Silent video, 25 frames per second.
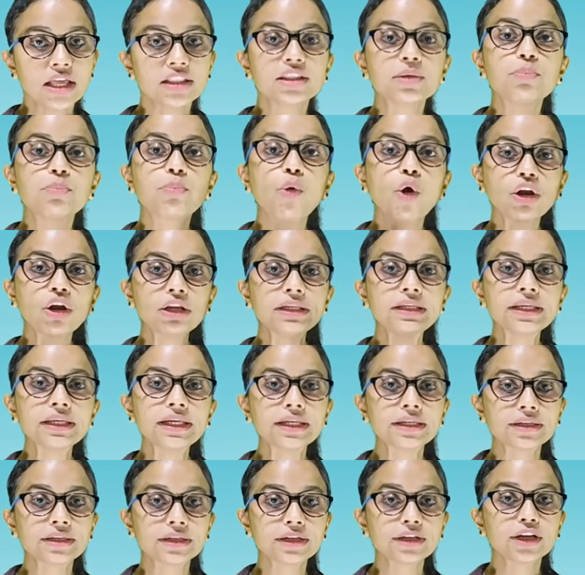The
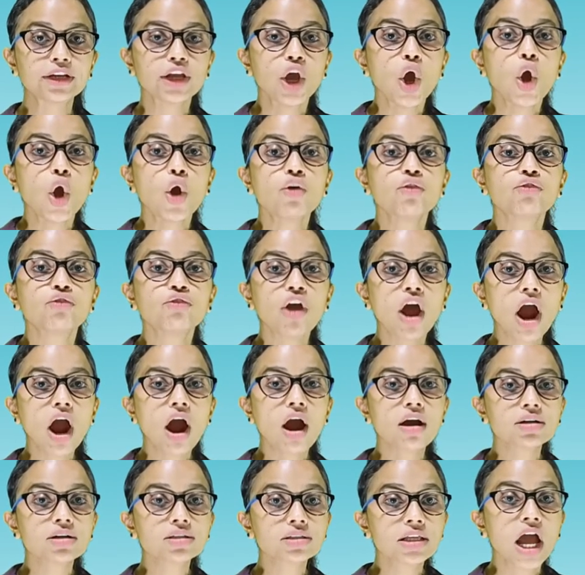pollinated
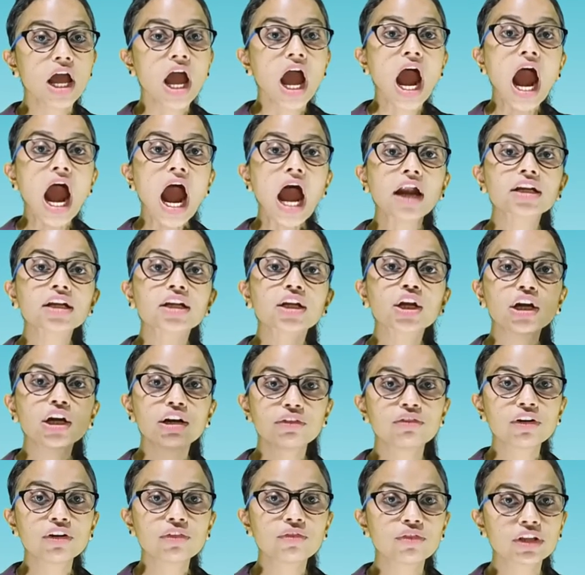Flowers are
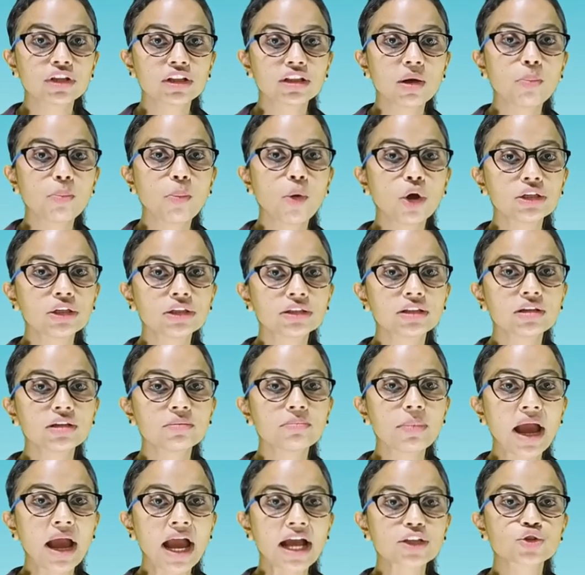covered with the
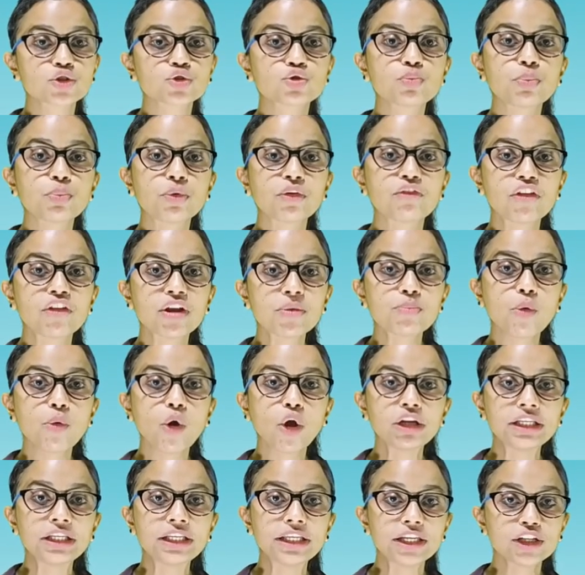polythene bags to prevent
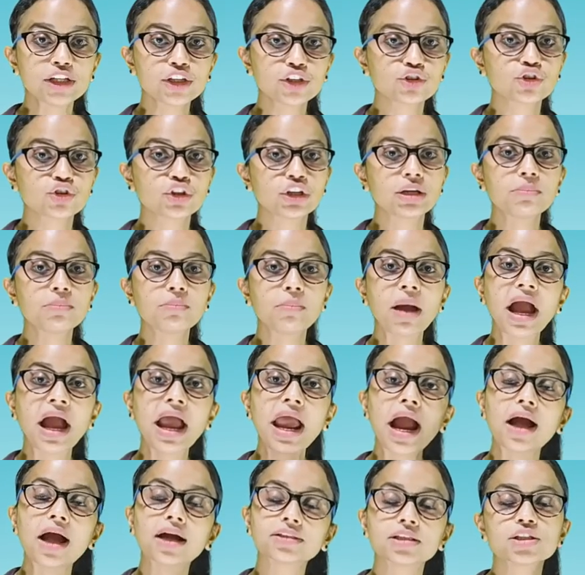pollination by
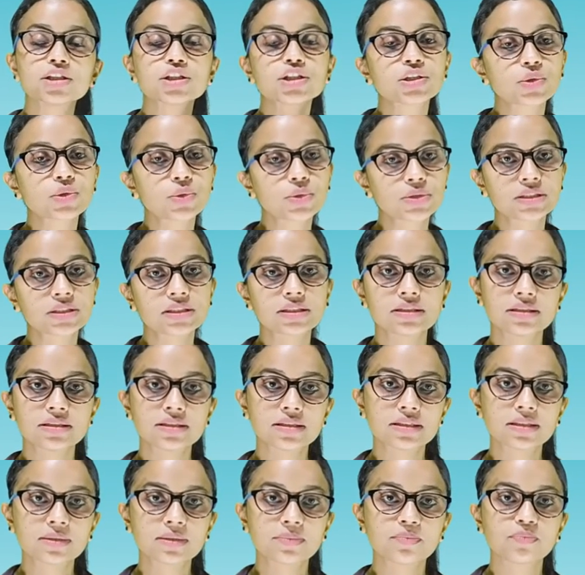other
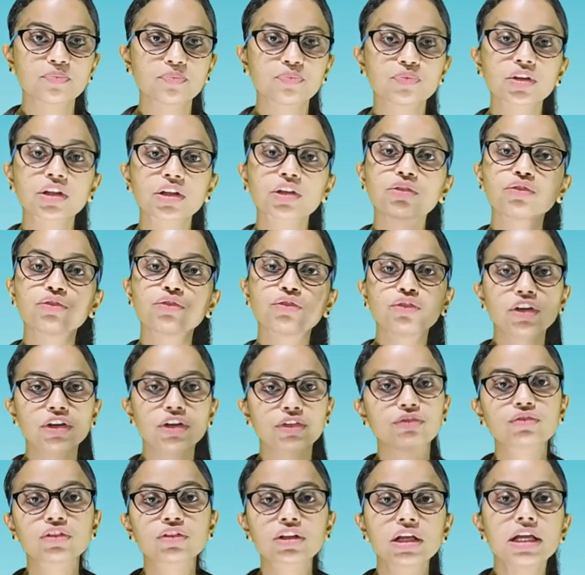sources.
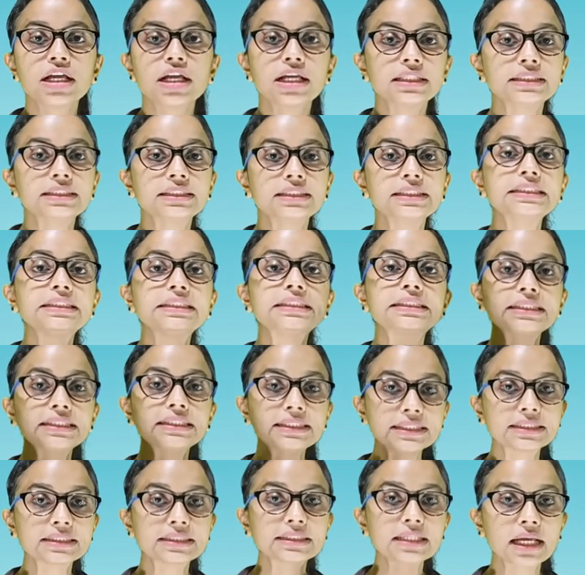Fifth, the
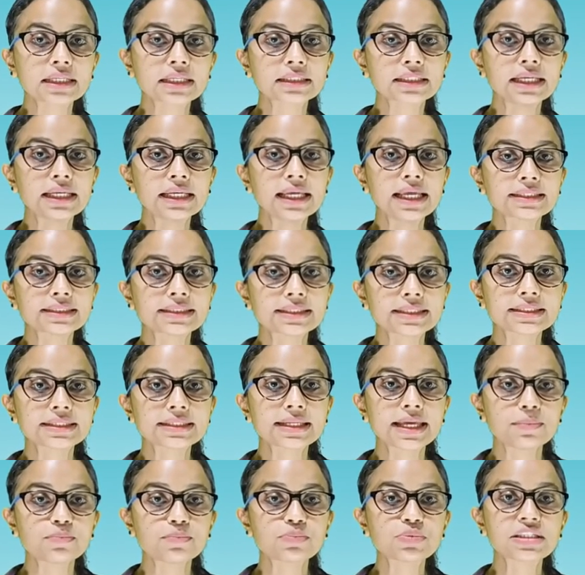seeds are collected
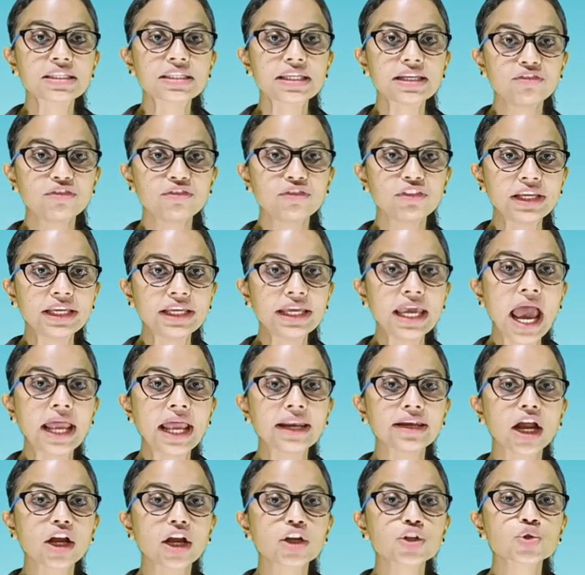kept safely
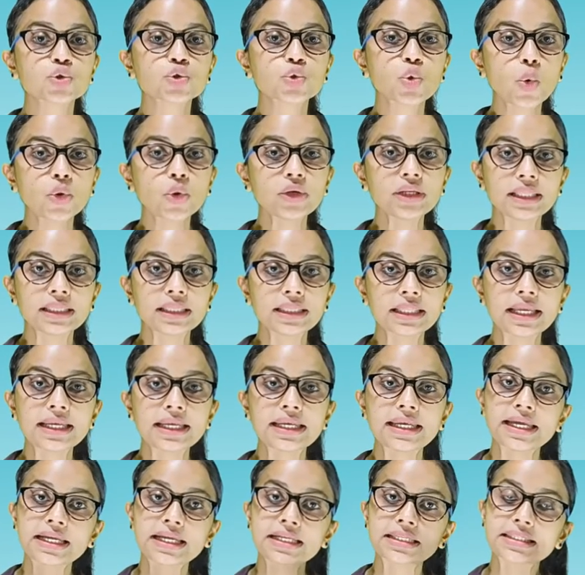and are sown in the
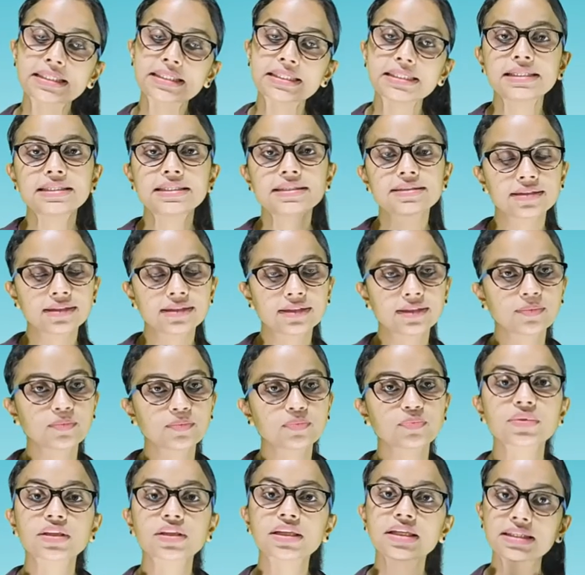next season.
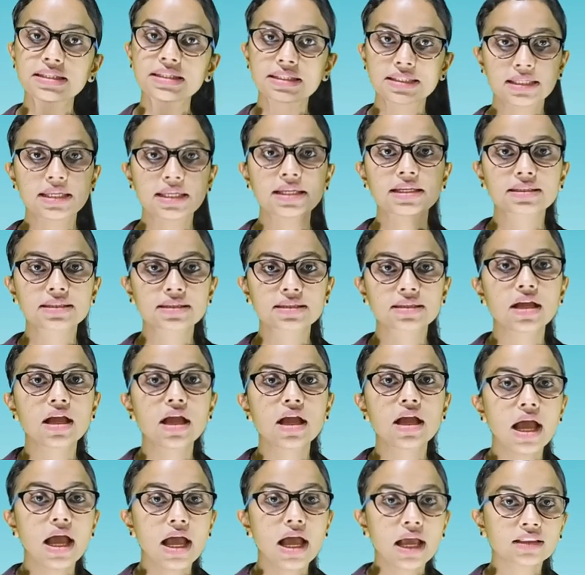Sixth,
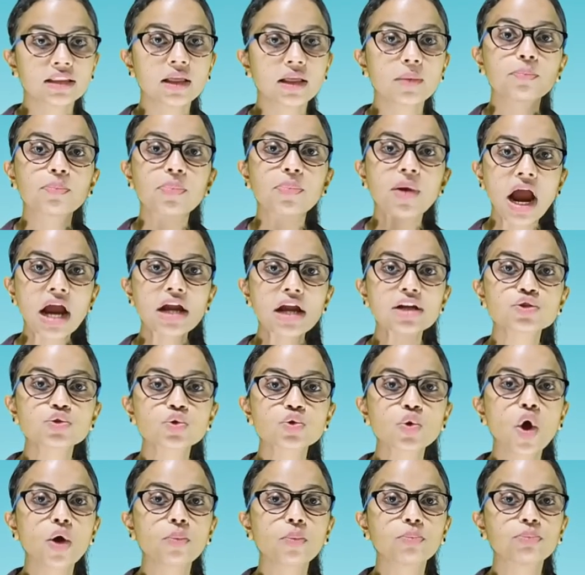the plants
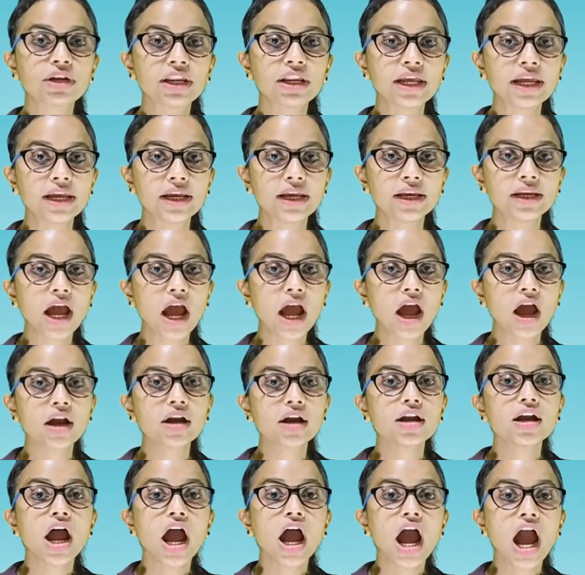so obtained
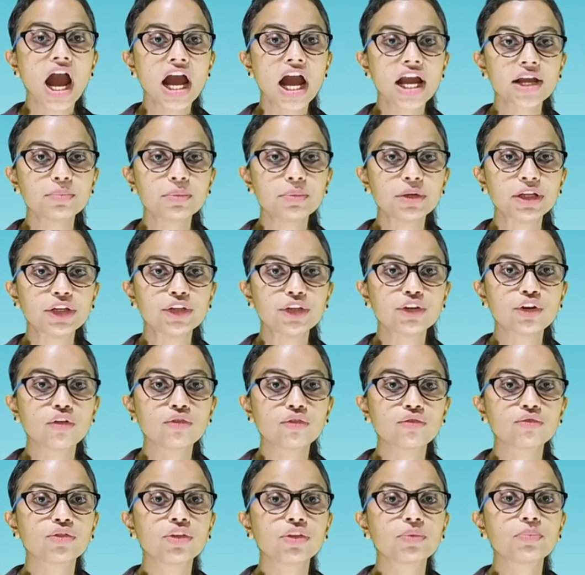are hybrid
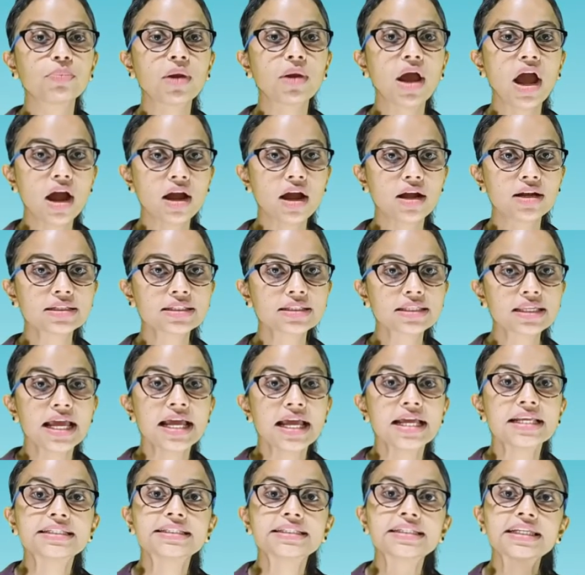of the plants
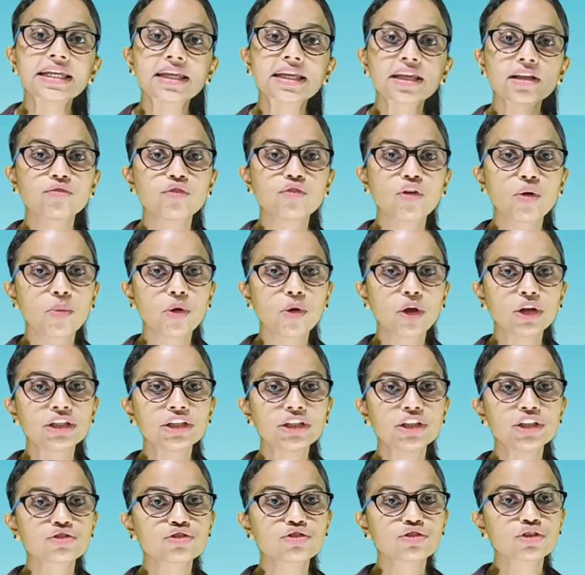taken for
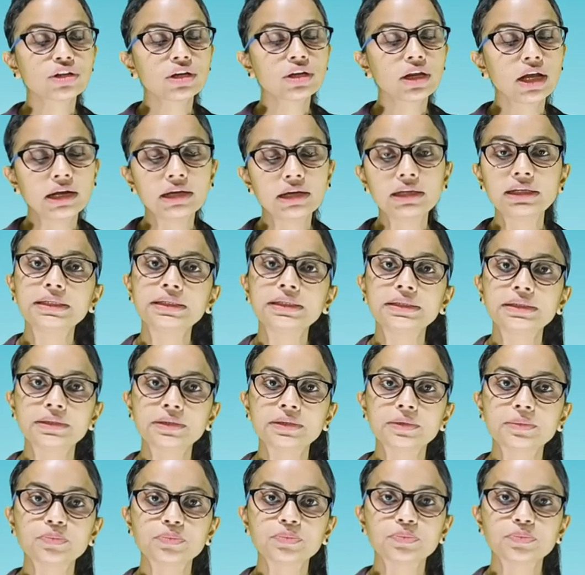pollination earlier.